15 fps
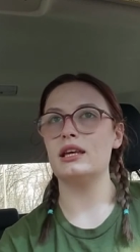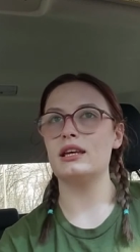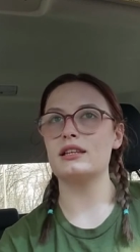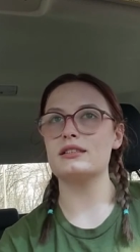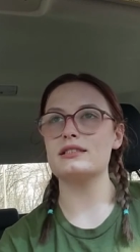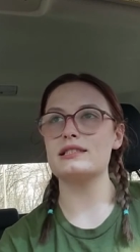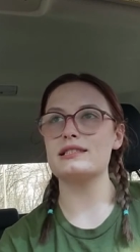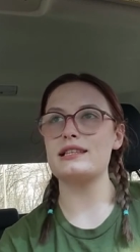
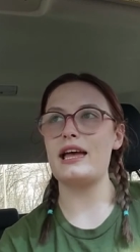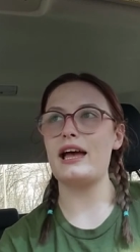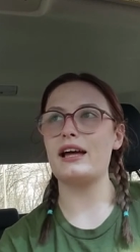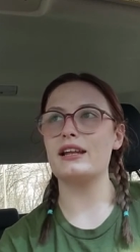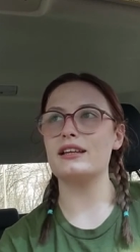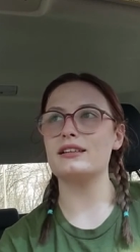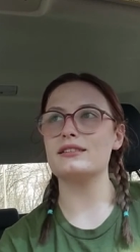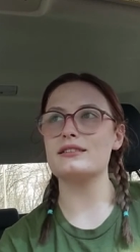it
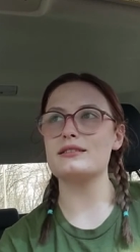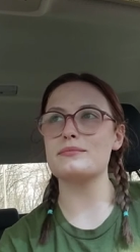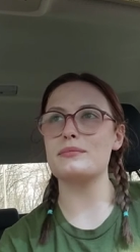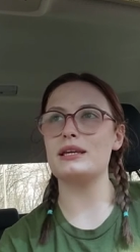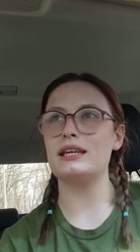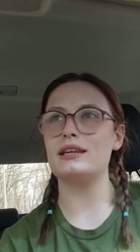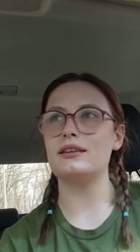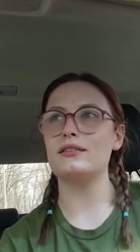saddens
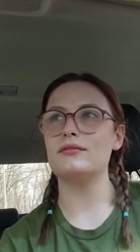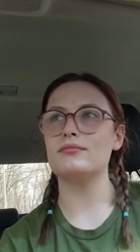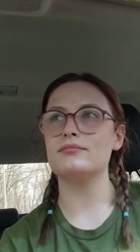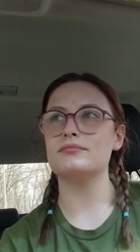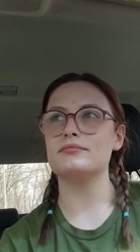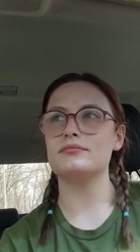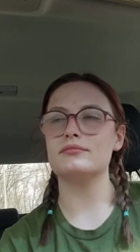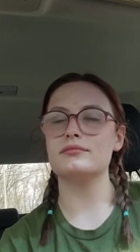me.
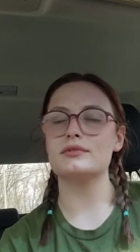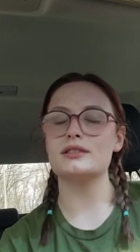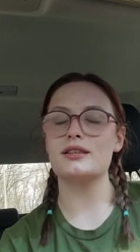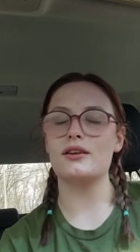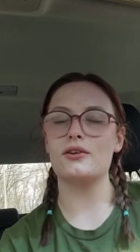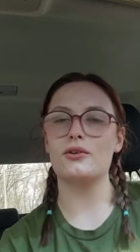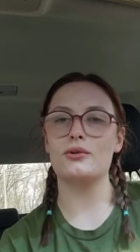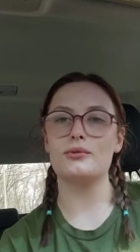
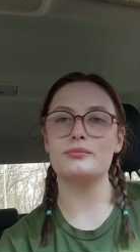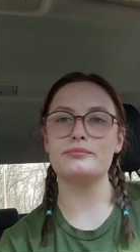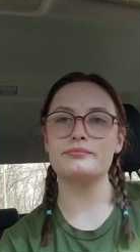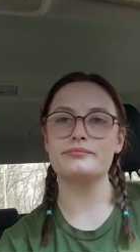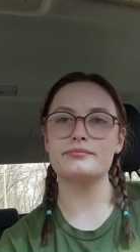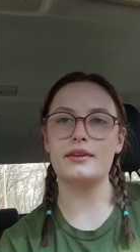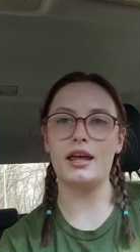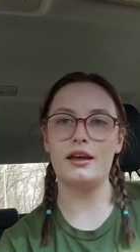So
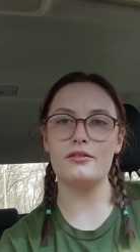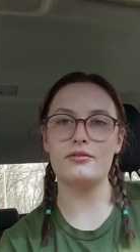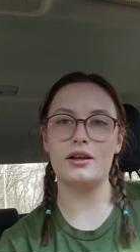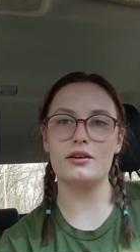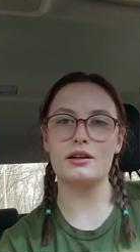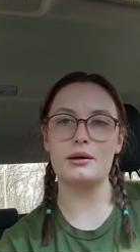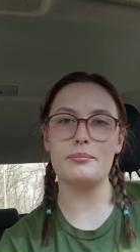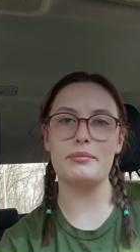I
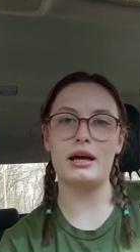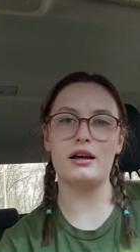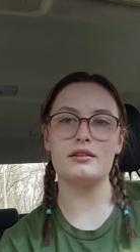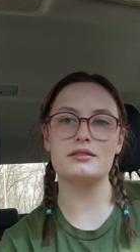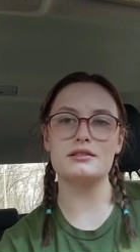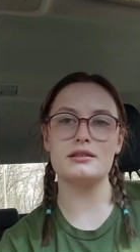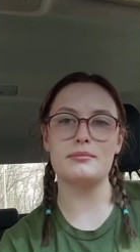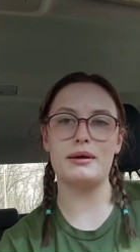felt
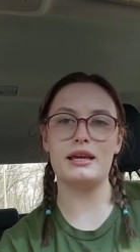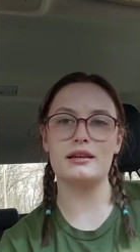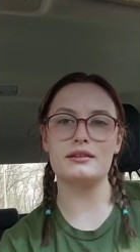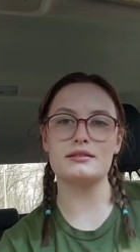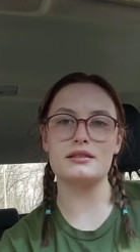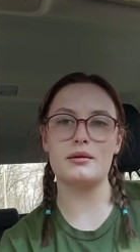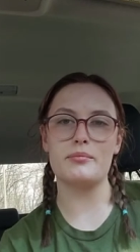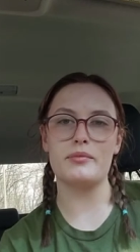compelled to make
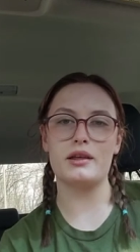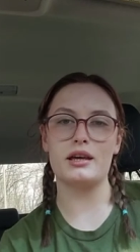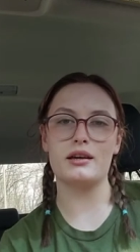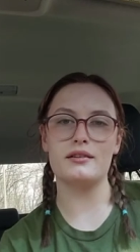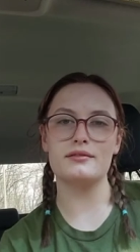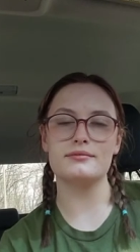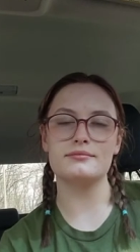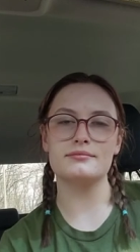
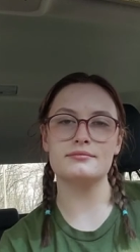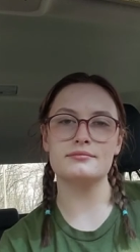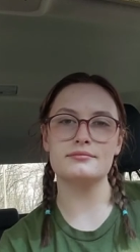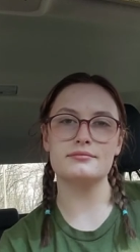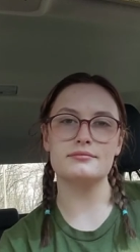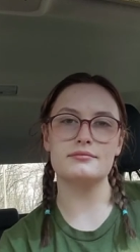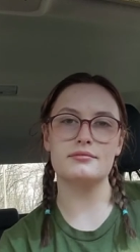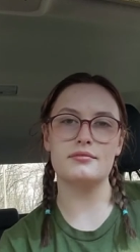something
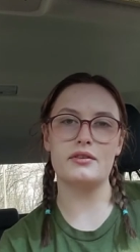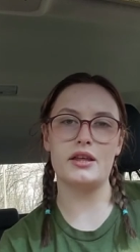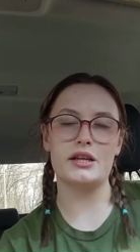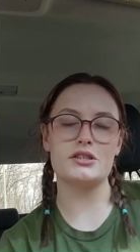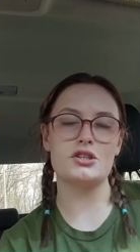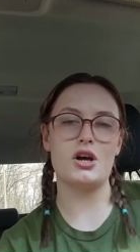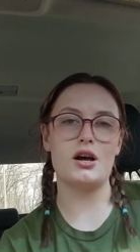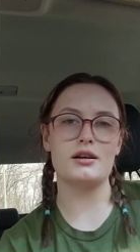
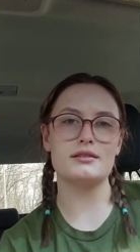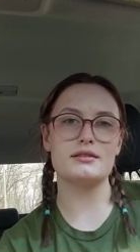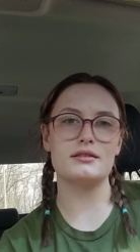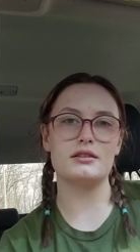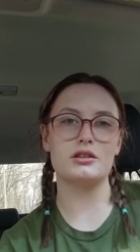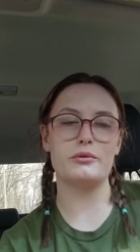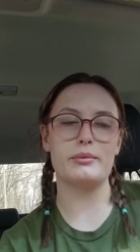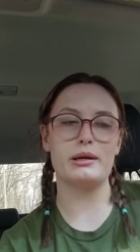that talks a
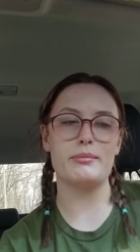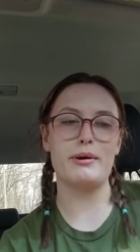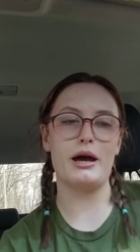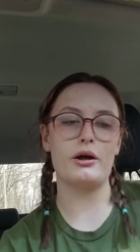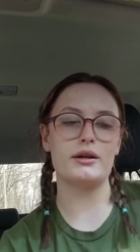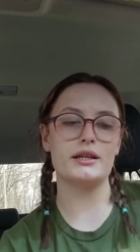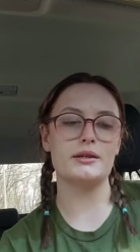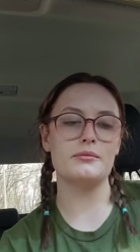little bit
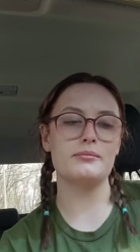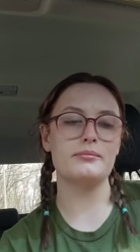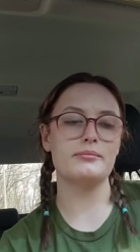about it.